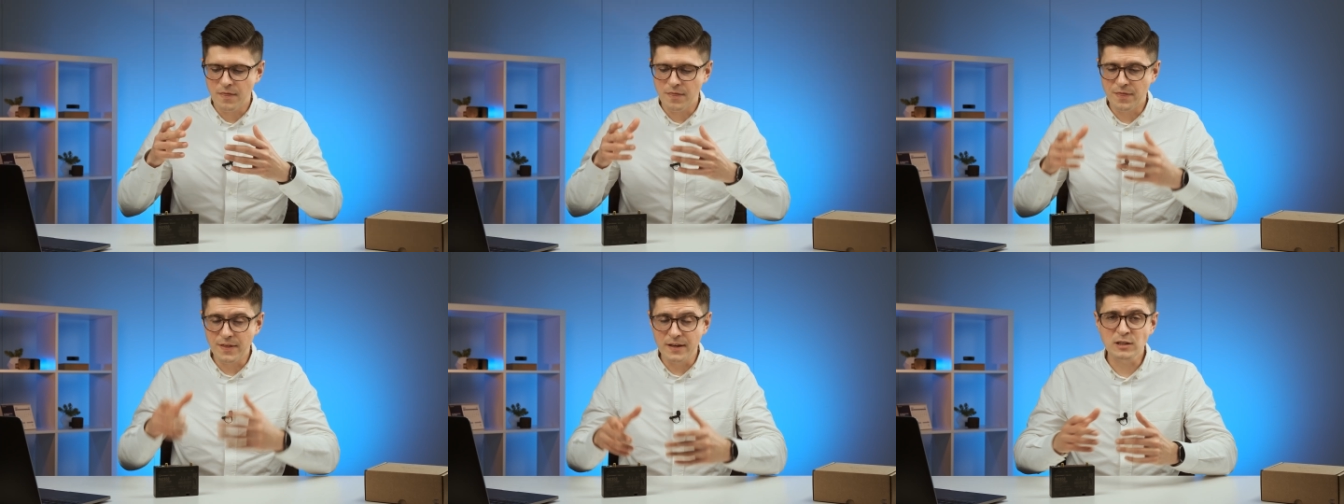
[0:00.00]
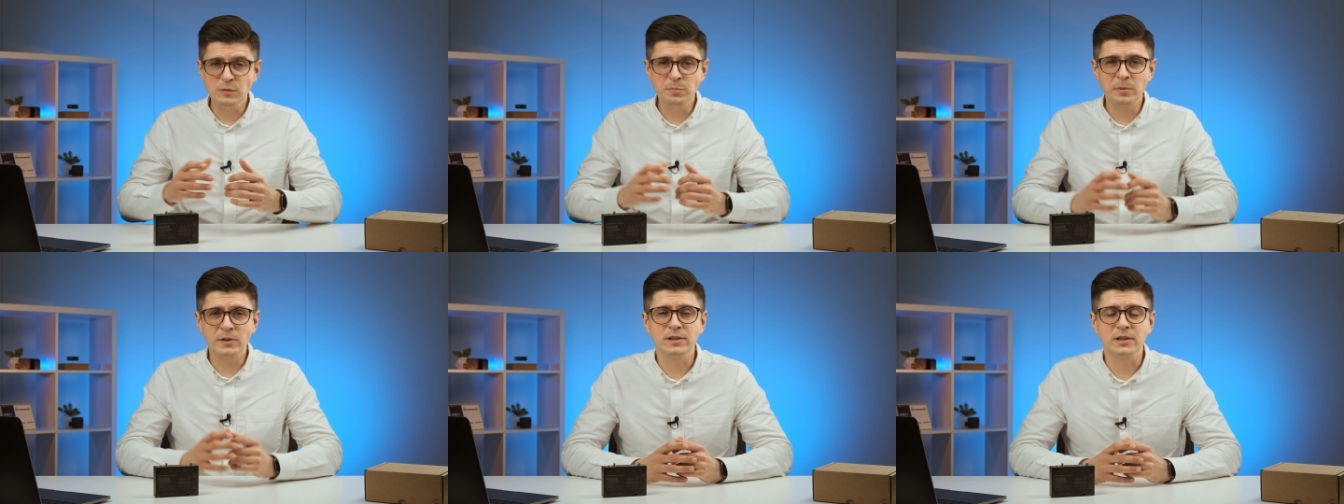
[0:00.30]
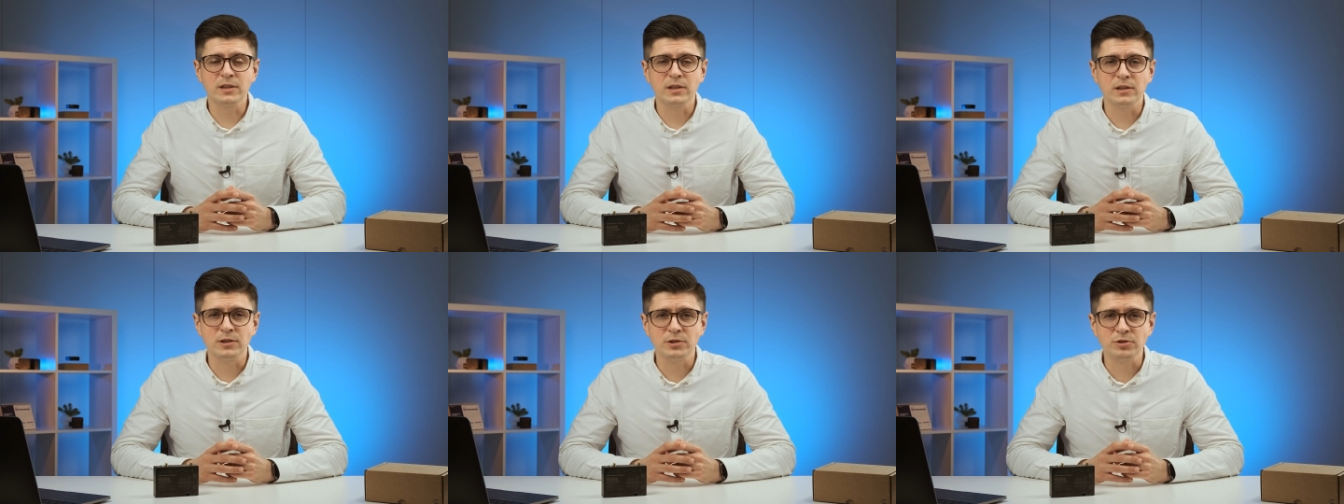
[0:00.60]
This
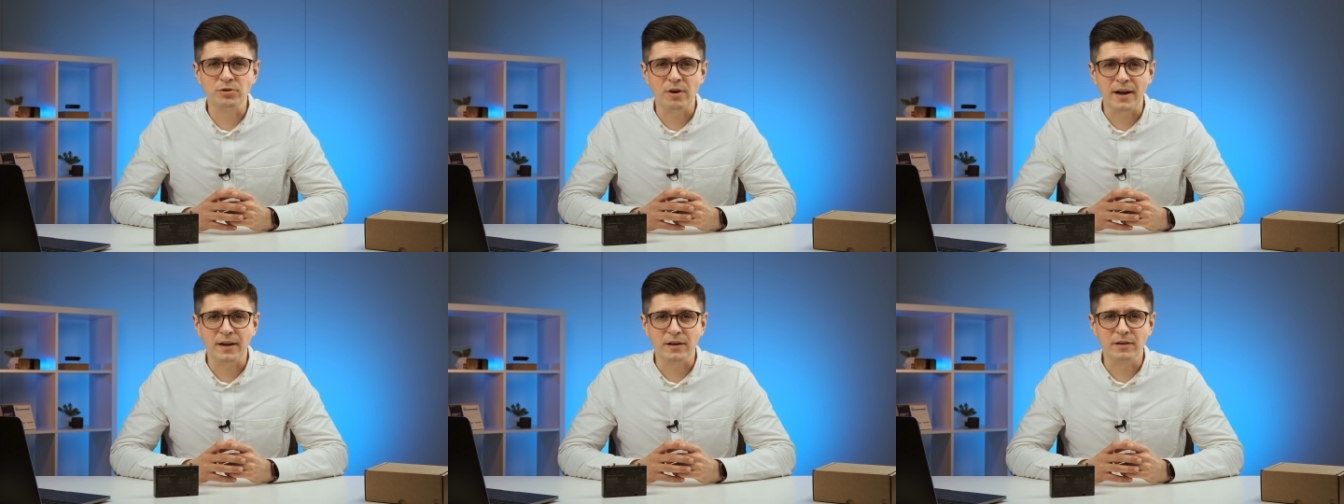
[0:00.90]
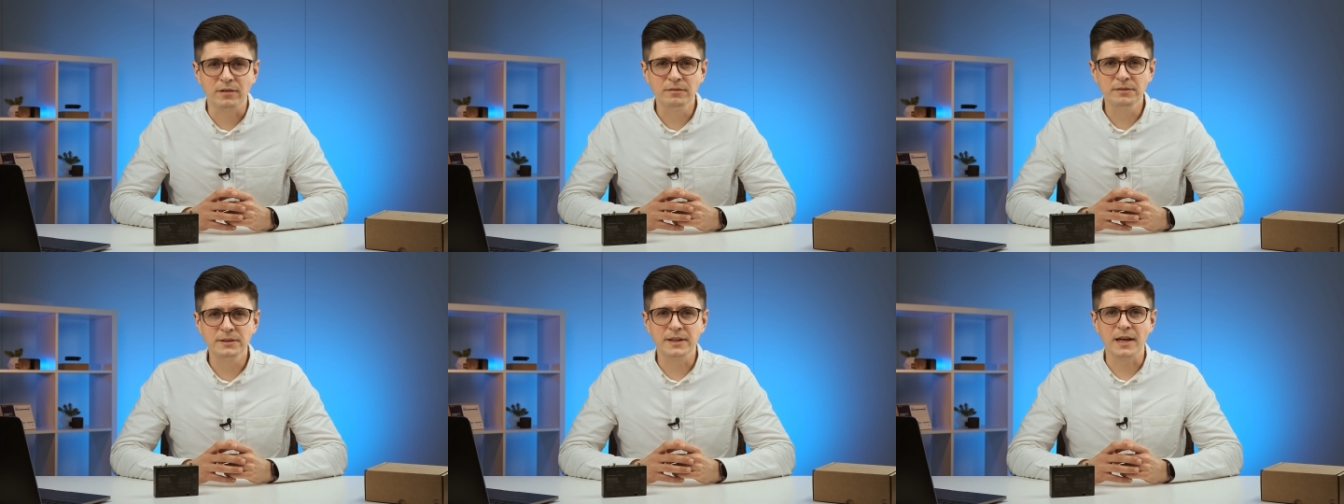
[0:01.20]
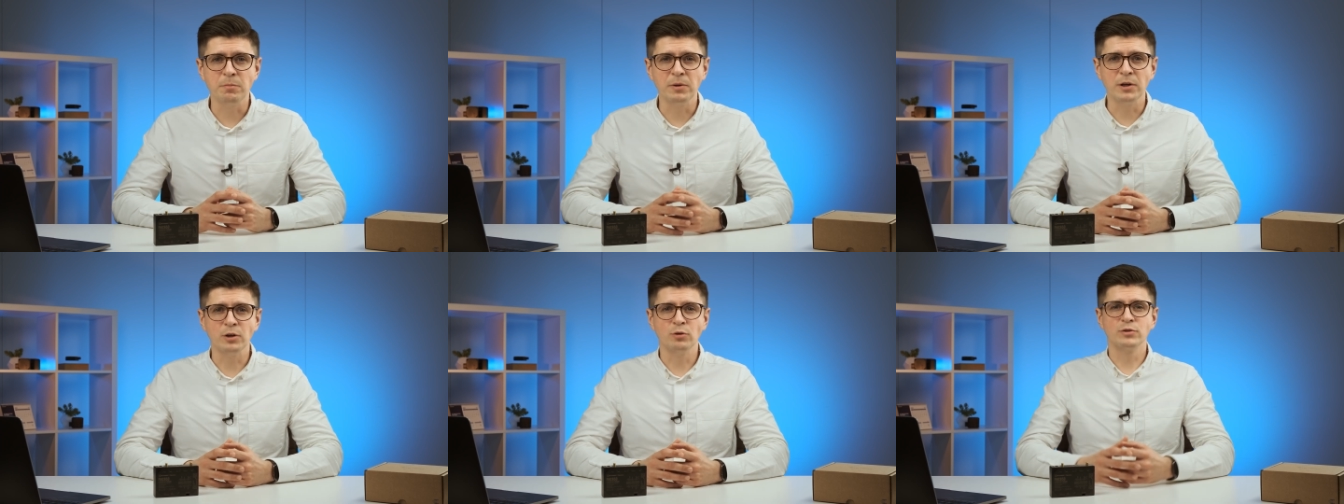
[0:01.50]
particular tracker
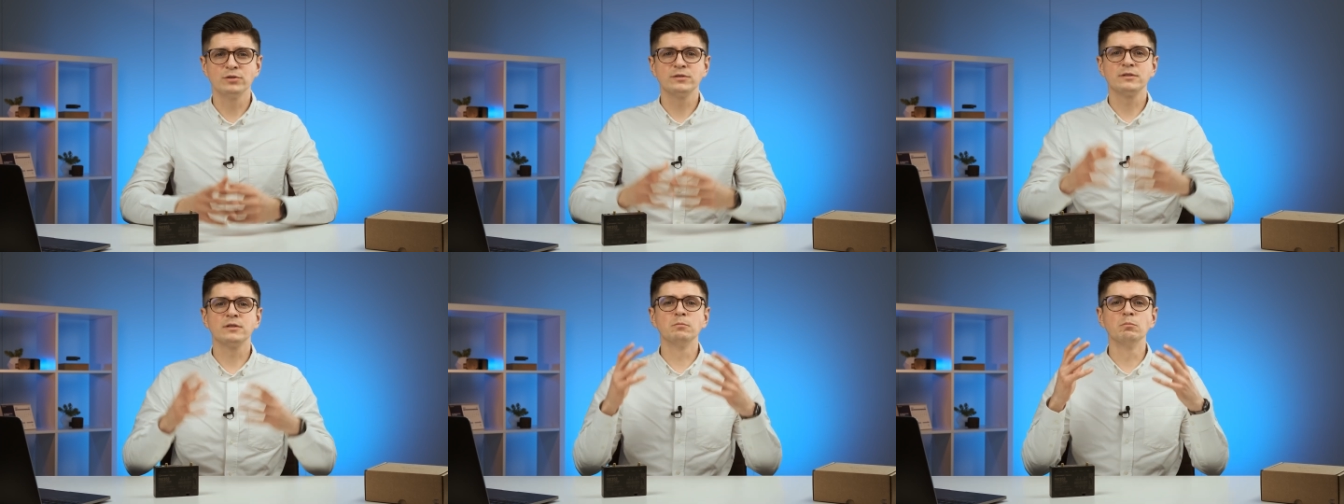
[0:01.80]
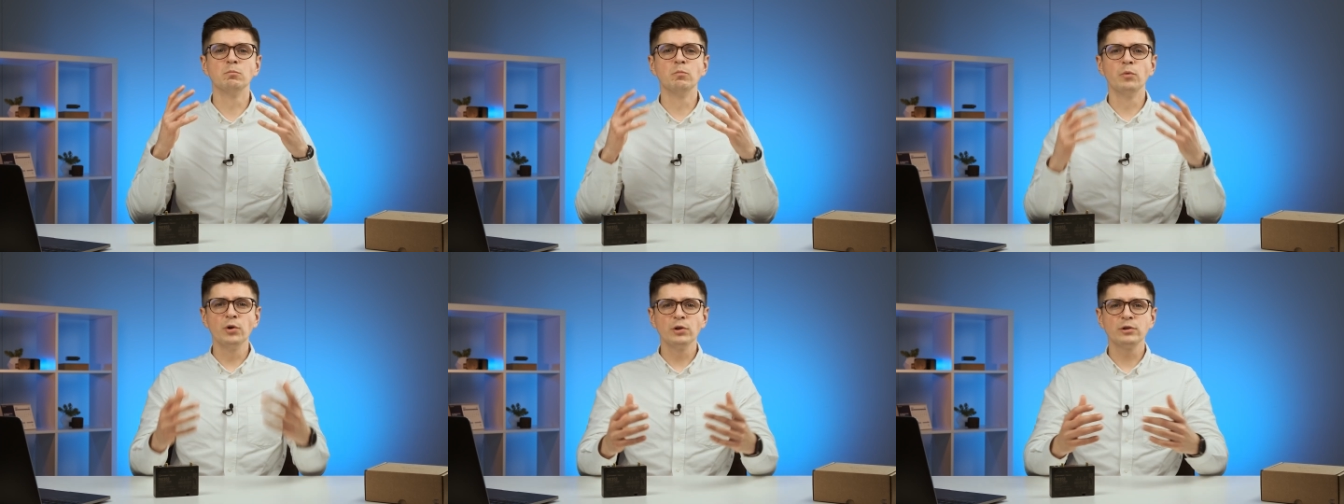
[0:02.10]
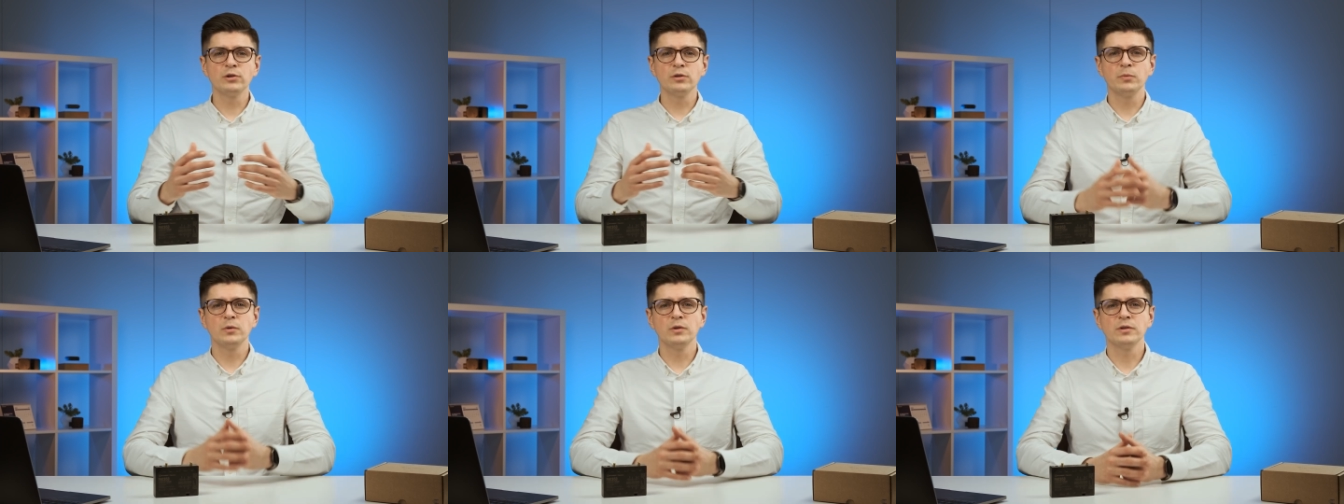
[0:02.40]
can be used in
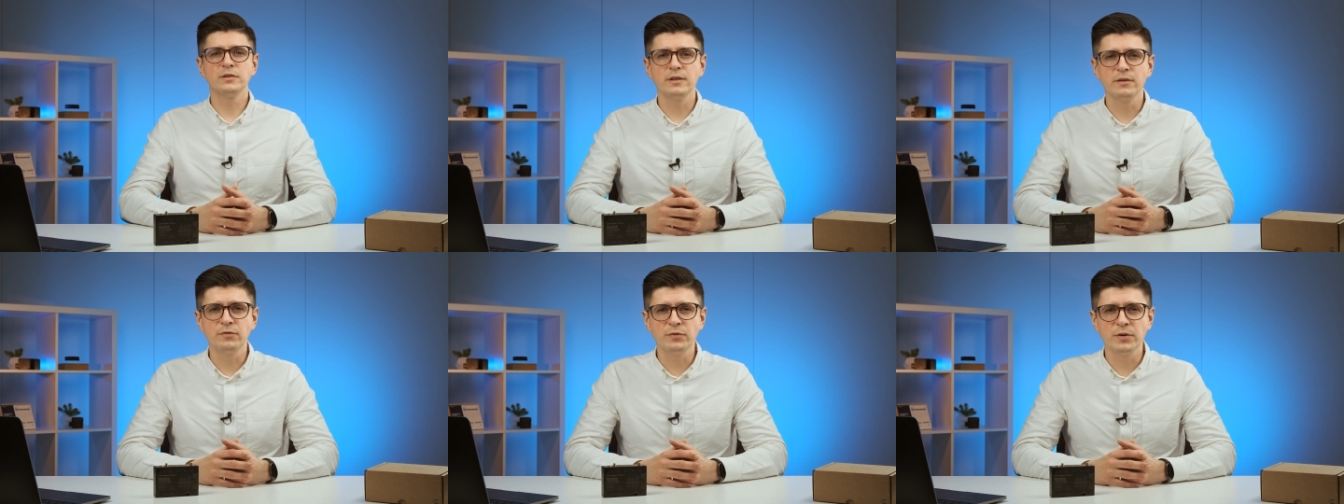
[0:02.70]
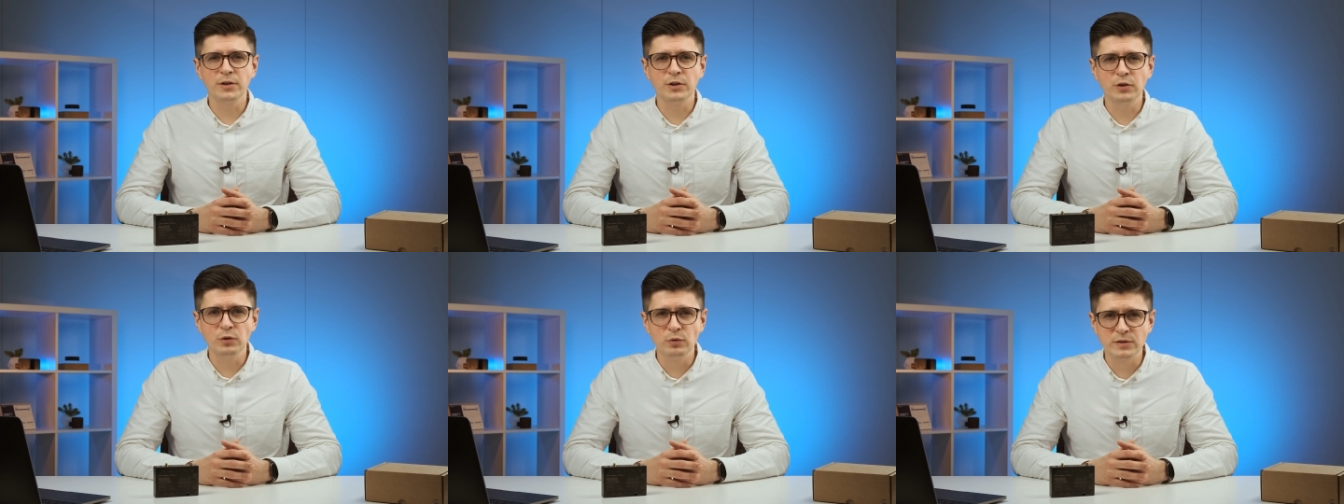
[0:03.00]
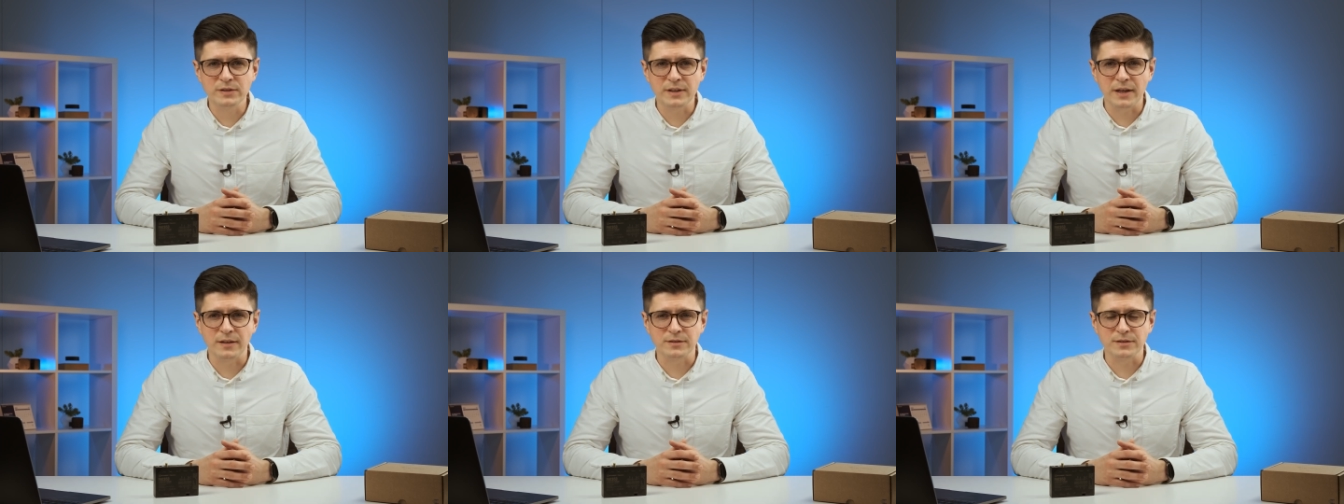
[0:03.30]
multiple different
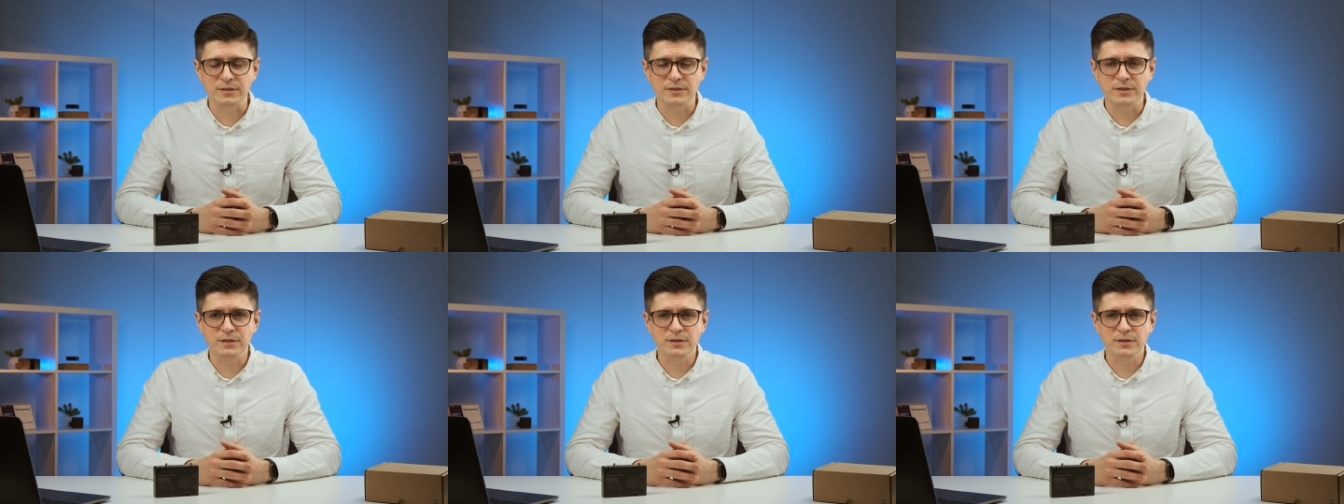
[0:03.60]
use cases,